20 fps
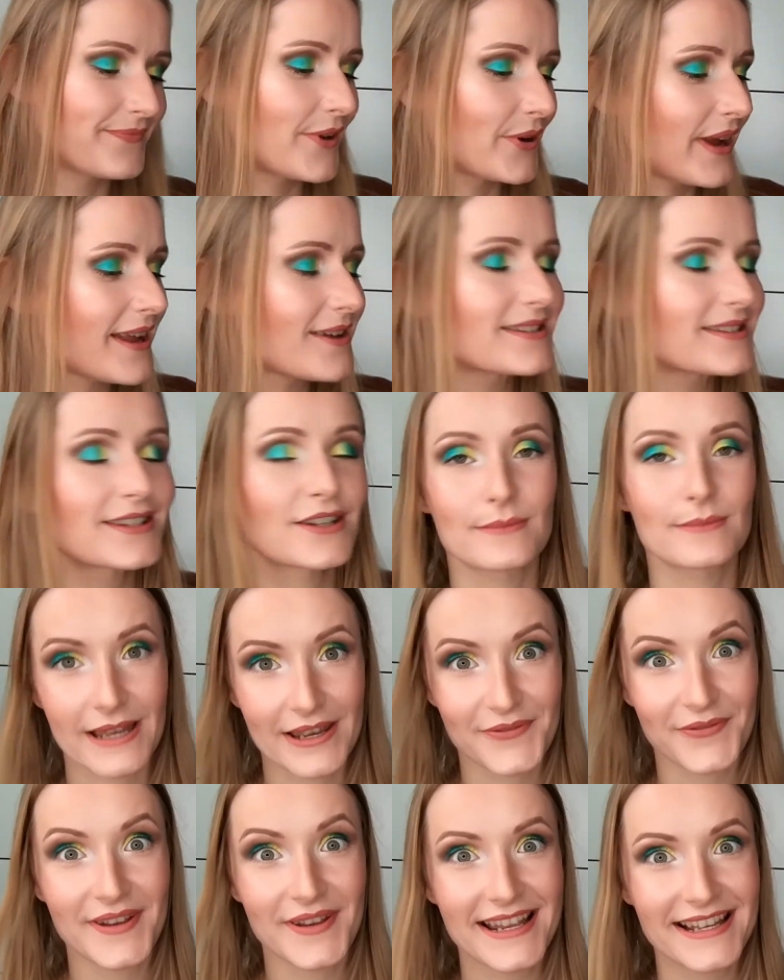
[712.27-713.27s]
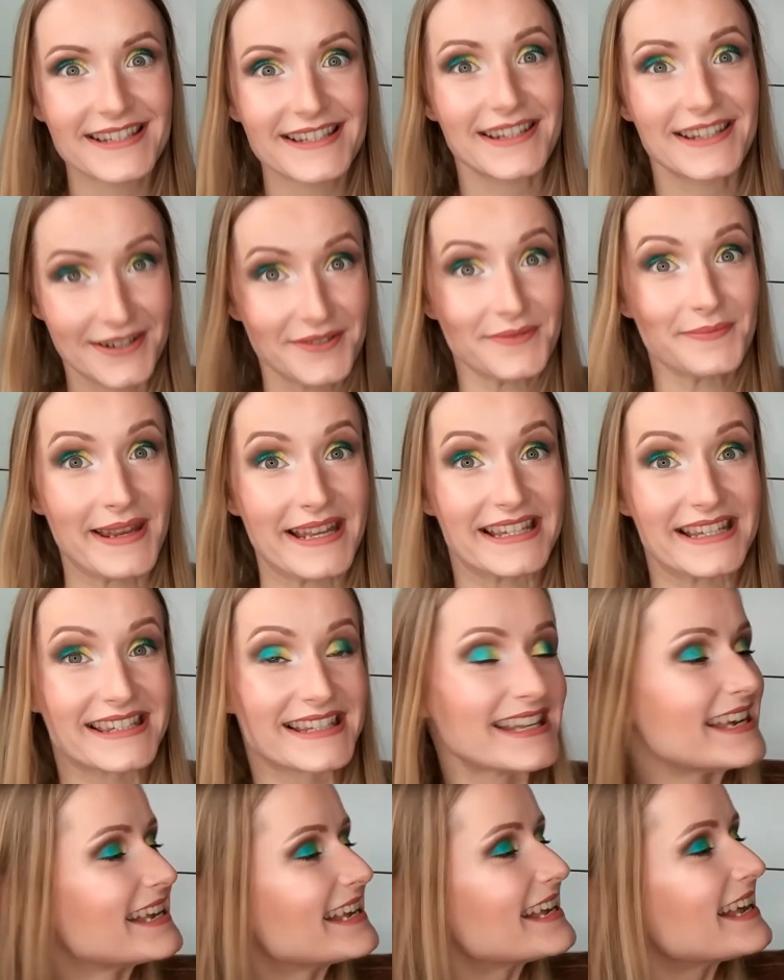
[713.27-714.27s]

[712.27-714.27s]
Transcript: Okay, so my feelings are mixed.